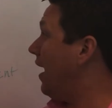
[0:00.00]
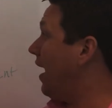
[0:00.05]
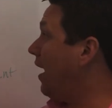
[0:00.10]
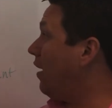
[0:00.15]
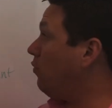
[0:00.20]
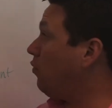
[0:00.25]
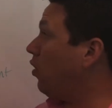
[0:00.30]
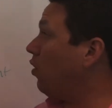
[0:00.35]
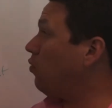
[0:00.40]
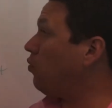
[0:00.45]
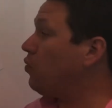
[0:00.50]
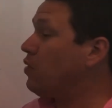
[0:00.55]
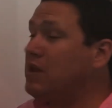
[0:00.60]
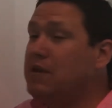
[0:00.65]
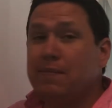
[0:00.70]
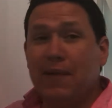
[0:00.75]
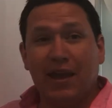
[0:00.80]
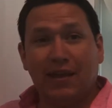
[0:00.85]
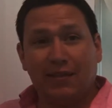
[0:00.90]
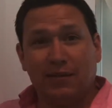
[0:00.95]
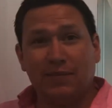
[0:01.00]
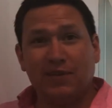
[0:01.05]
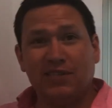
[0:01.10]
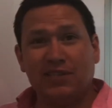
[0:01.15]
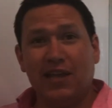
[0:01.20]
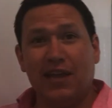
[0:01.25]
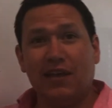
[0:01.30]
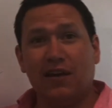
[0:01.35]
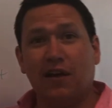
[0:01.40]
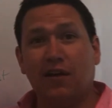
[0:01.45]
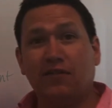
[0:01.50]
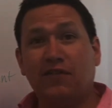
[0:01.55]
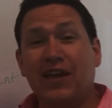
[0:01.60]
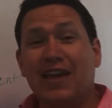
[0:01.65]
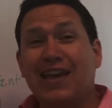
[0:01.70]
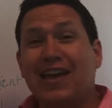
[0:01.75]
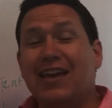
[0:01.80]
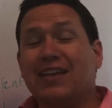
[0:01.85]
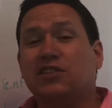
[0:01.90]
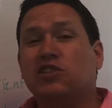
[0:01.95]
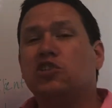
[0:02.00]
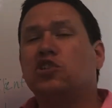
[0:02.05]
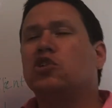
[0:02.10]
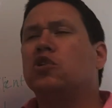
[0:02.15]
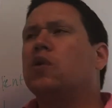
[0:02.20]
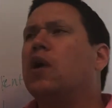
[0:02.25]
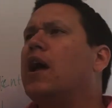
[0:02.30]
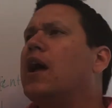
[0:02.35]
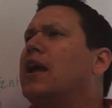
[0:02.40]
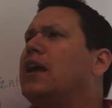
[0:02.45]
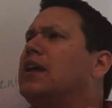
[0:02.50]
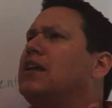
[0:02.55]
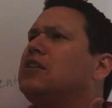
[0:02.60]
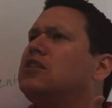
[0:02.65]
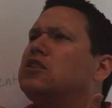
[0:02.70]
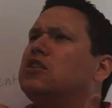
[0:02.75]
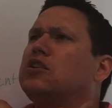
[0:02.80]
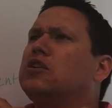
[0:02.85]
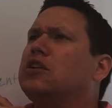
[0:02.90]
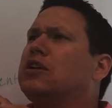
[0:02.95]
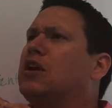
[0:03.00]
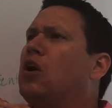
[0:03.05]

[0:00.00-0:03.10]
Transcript: And what we make the mistake of is trying to